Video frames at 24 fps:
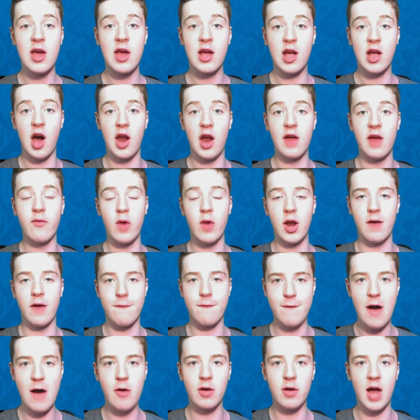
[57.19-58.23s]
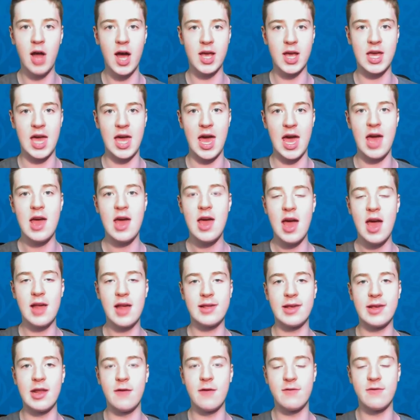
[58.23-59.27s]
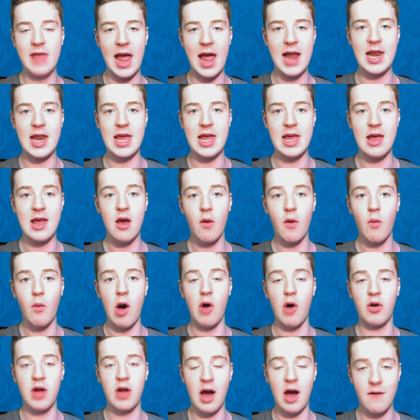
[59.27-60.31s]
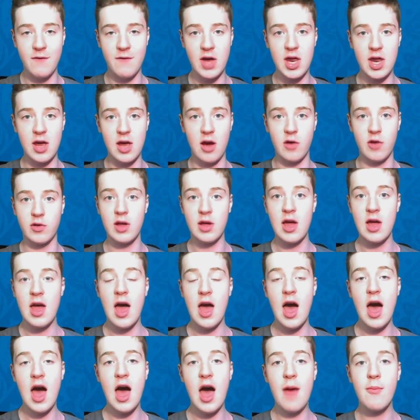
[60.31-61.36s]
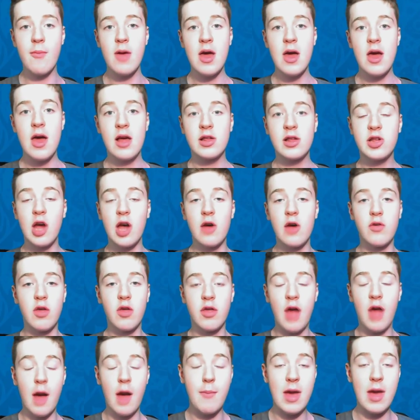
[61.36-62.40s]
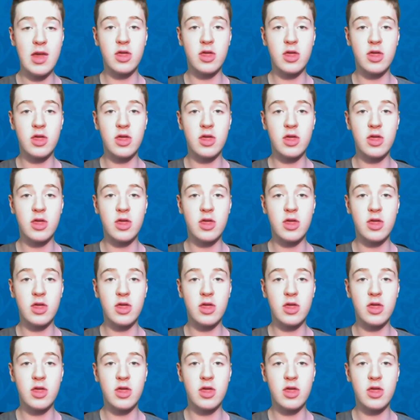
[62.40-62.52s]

kind of when I felt like it instead of daily World Cup videos. I made